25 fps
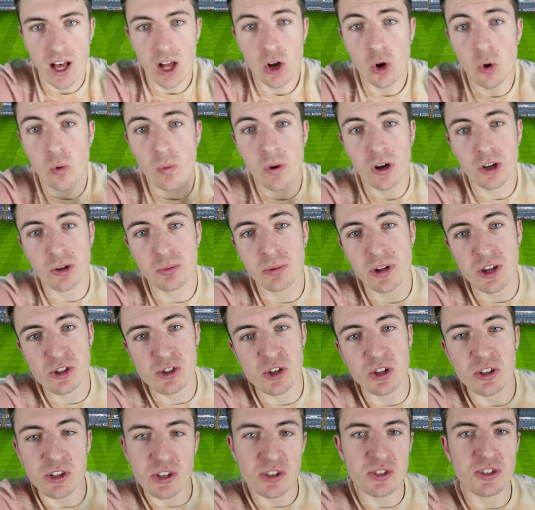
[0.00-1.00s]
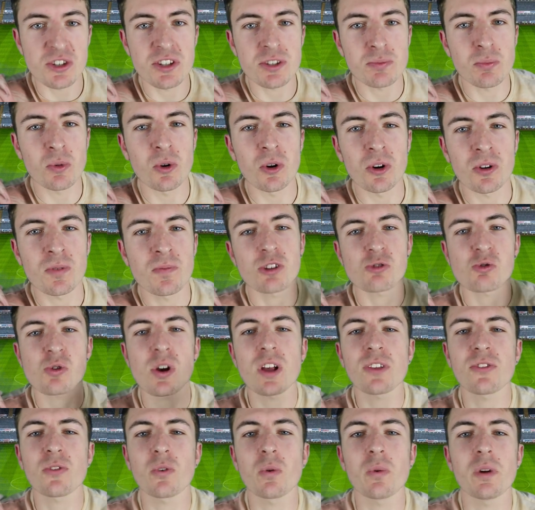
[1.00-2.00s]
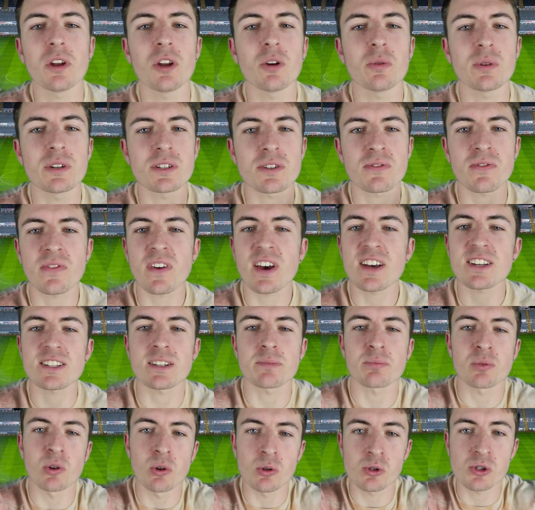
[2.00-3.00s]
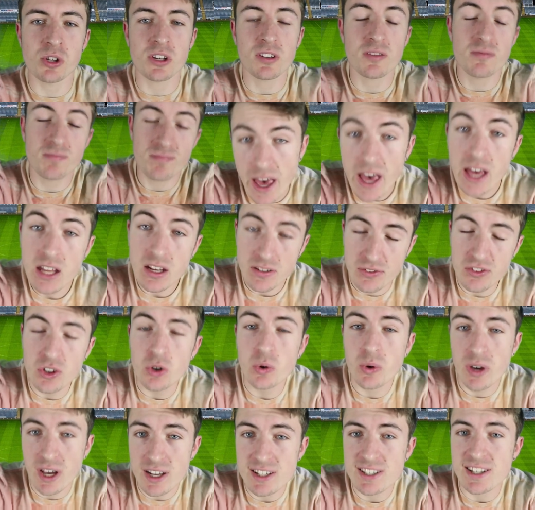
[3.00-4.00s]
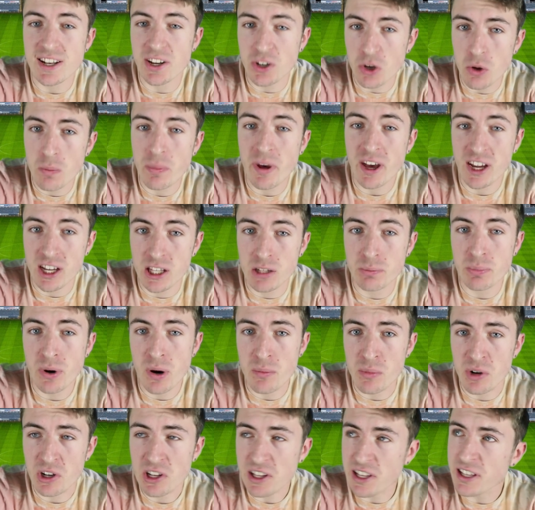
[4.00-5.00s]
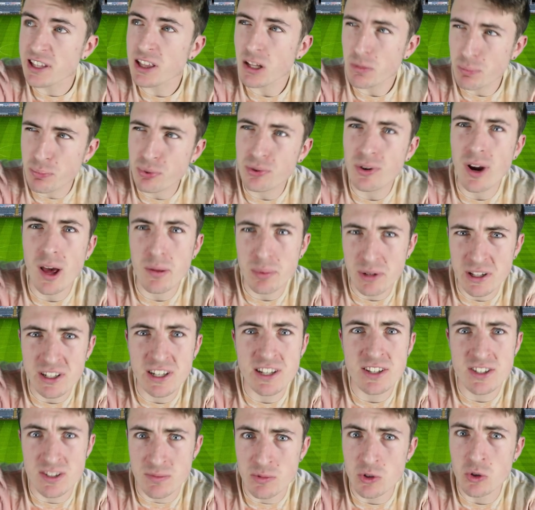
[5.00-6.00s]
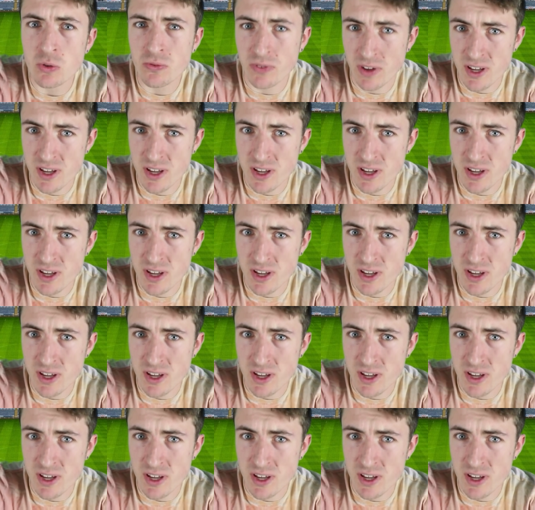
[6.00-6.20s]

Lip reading: Hello and welcome to HITC Sport. The transfer window is fast approaching, and if Newcastle end up back in the Premier League, they'll probably need some new